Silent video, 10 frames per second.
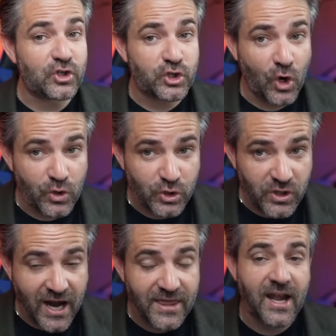showed you
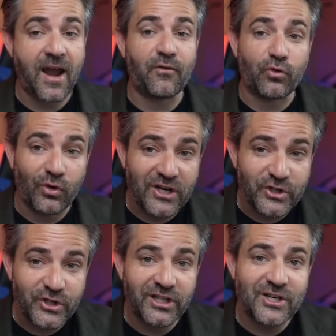yet that have
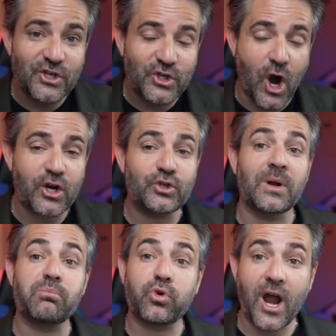recently started
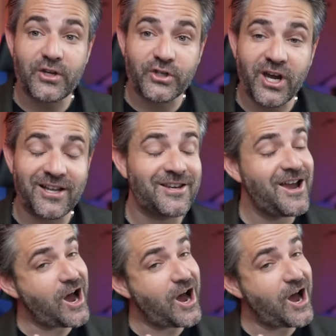doing price cuts